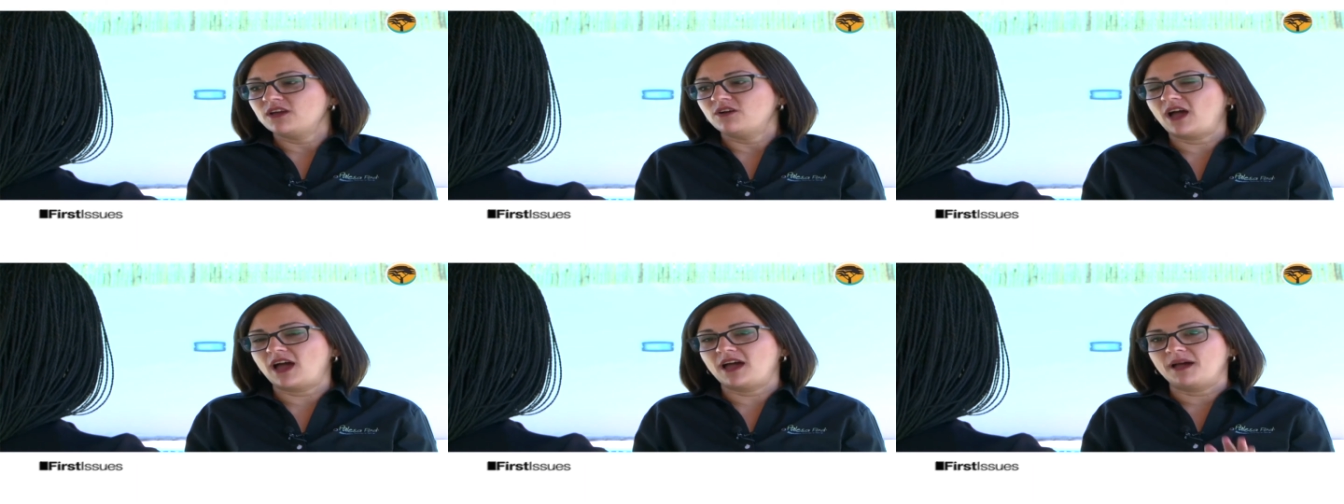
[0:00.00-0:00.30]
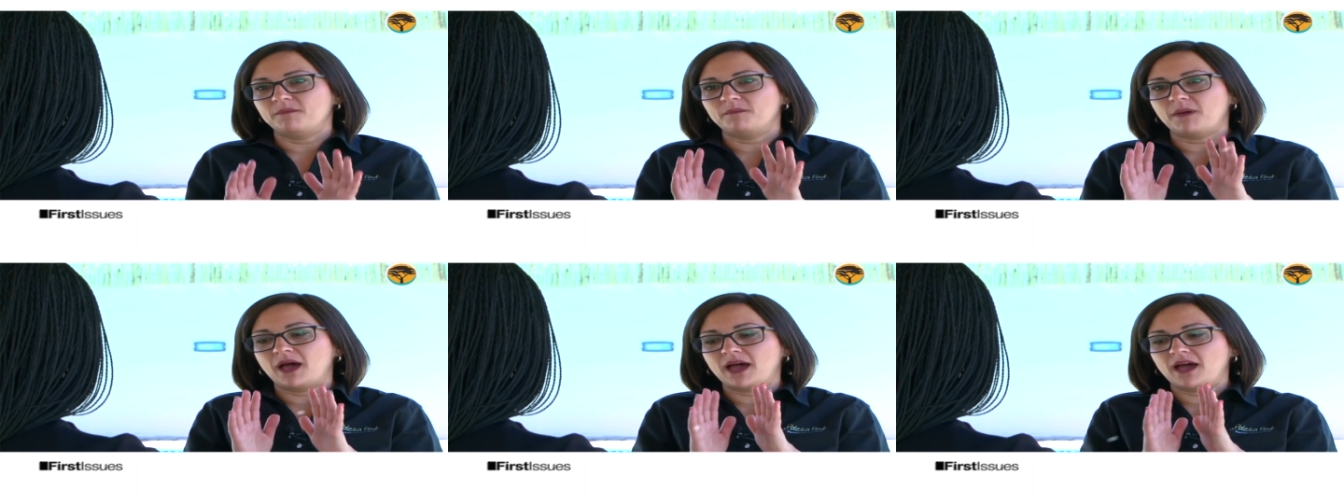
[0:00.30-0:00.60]

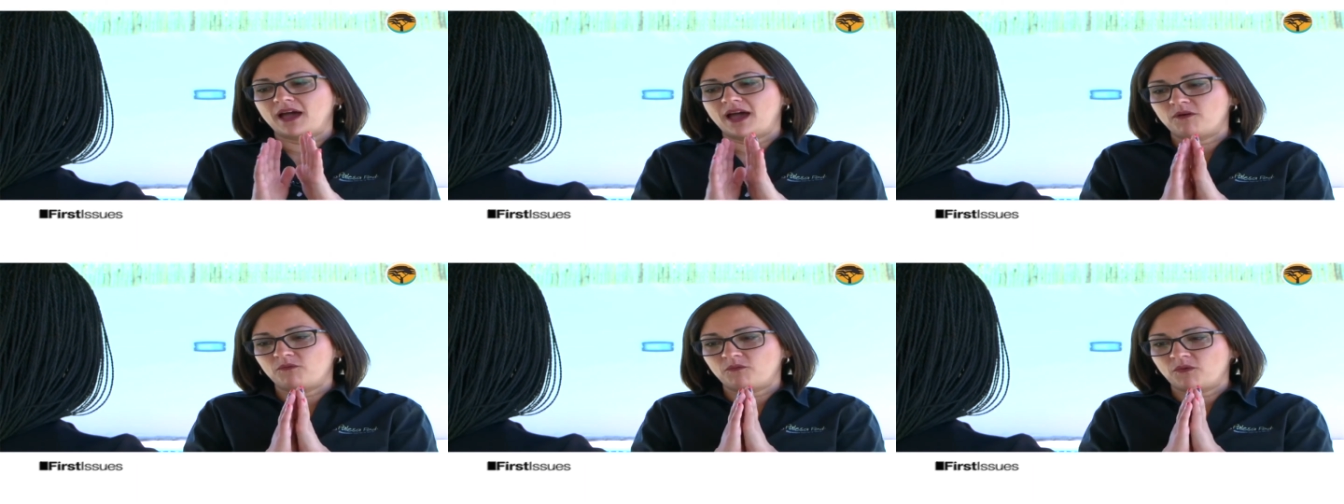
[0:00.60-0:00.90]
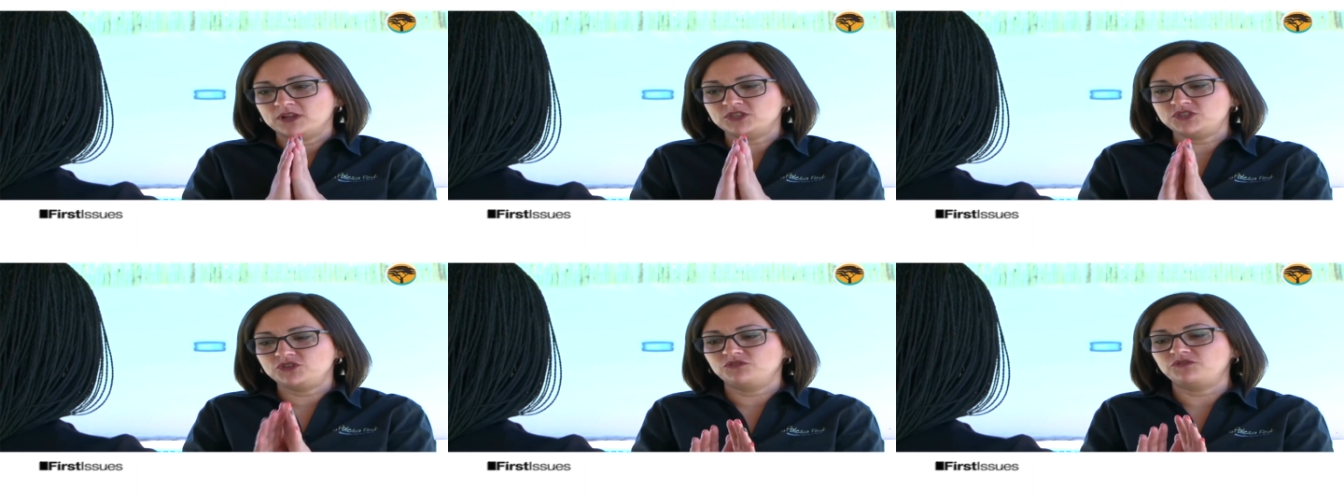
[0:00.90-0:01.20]
I
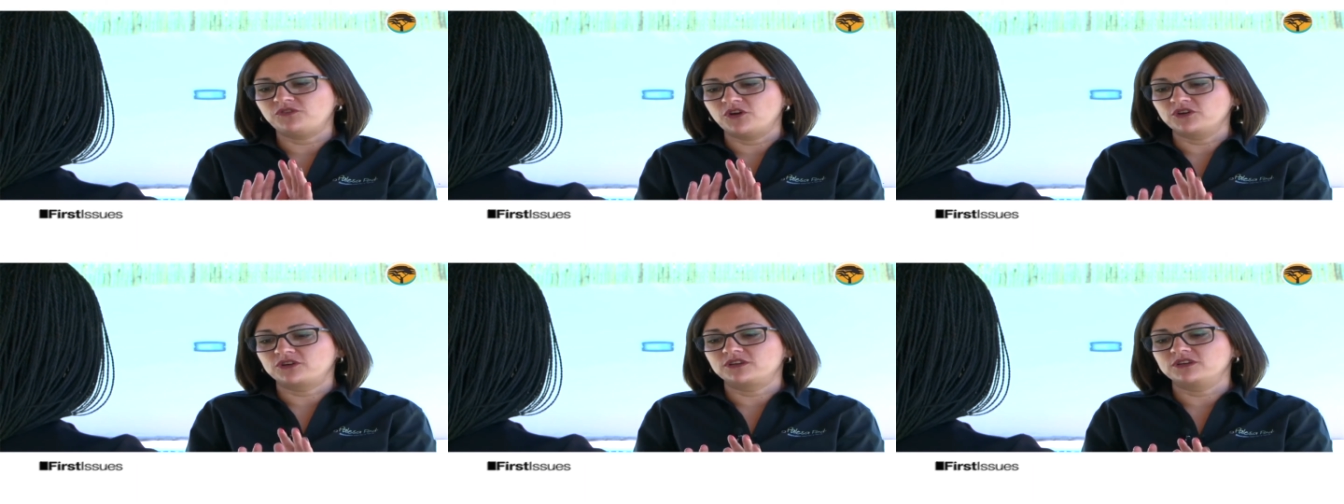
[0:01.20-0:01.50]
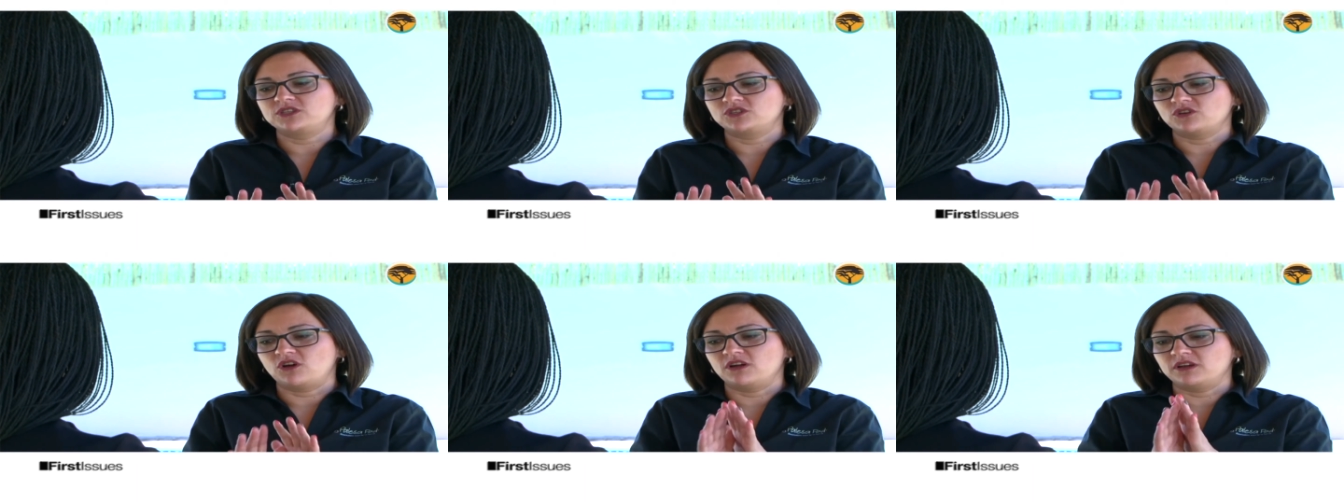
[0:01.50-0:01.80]
want to
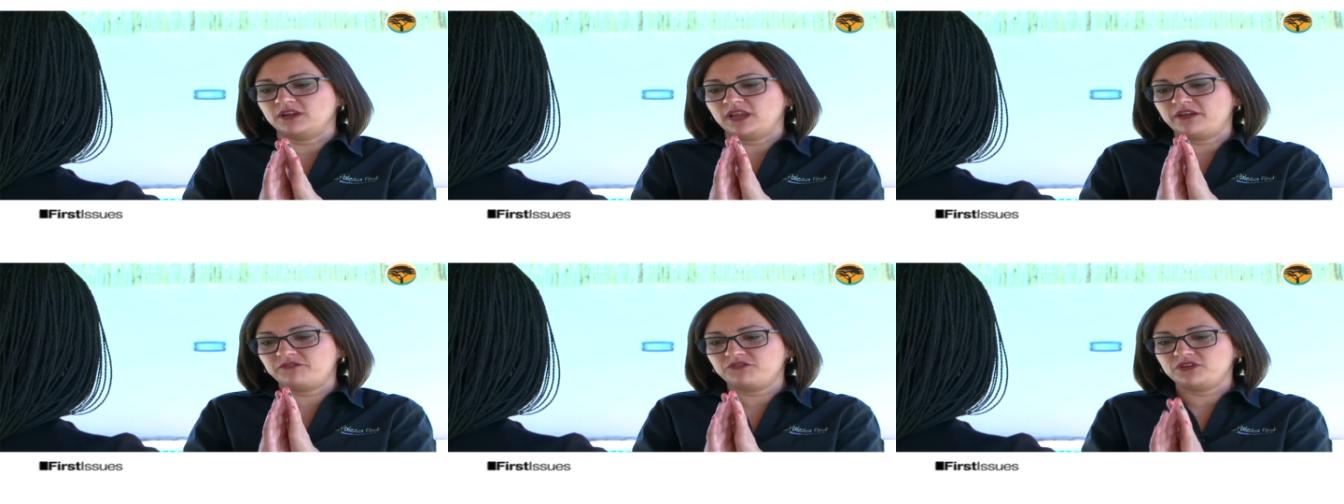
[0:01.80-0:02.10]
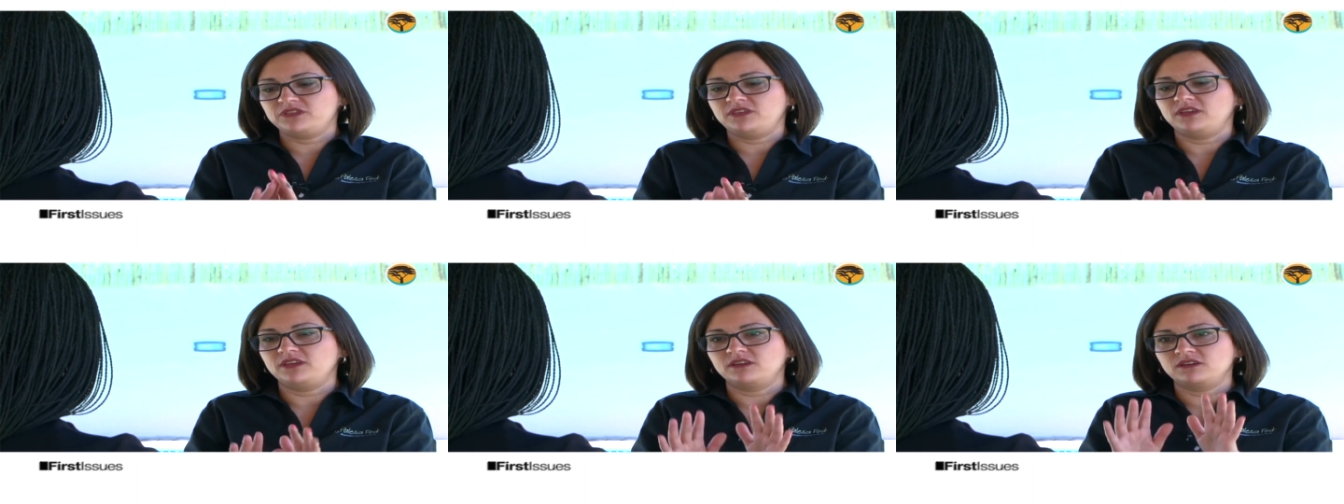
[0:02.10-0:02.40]
focus on
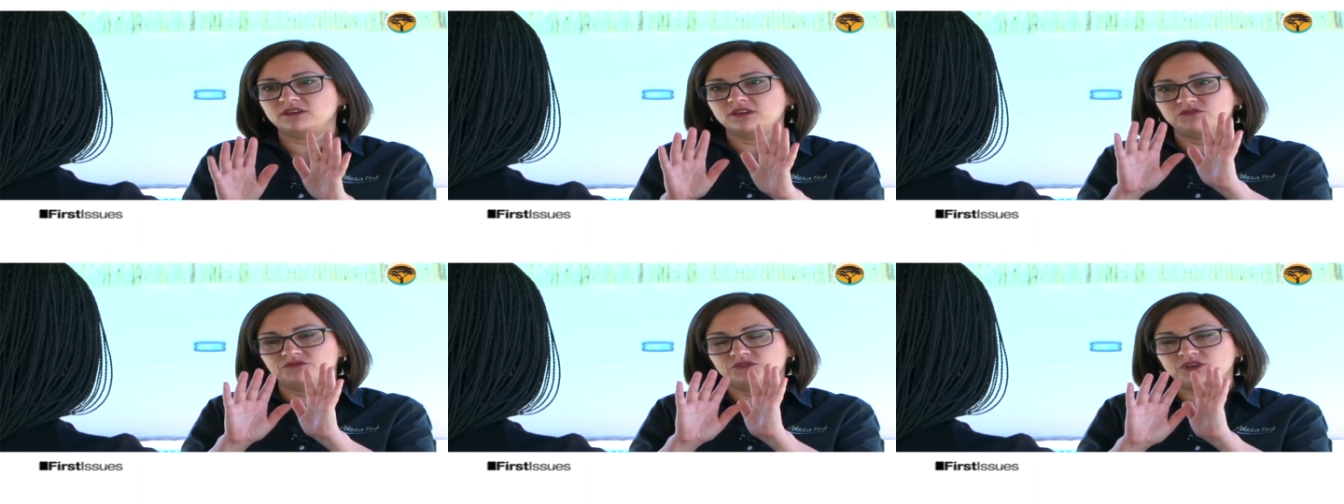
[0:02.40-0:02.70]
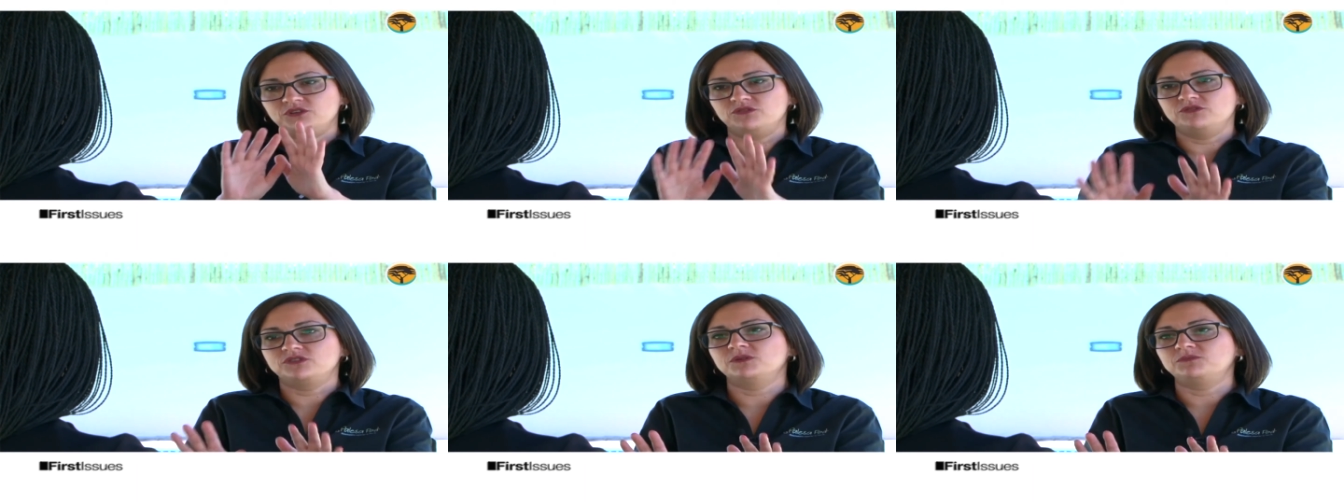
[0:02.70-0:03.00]
everything
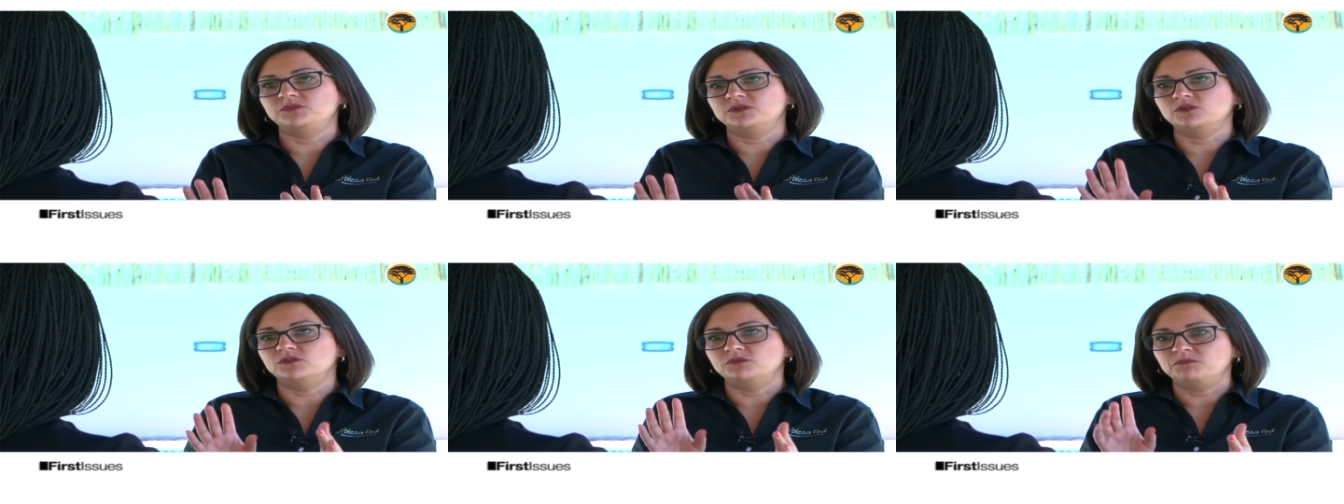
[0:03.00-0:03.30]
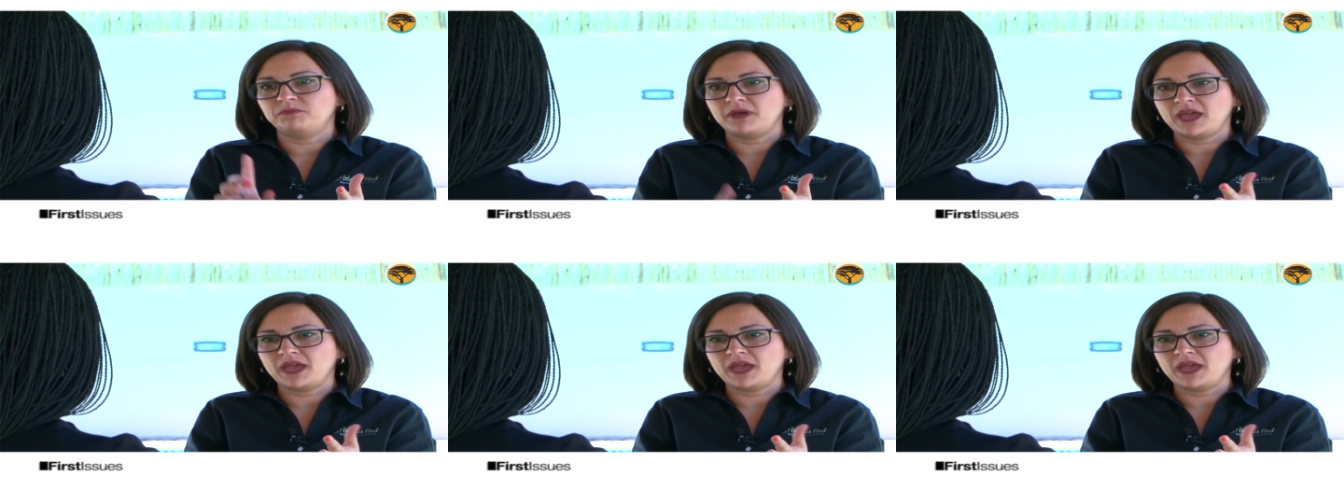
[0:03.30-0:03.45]
reusable: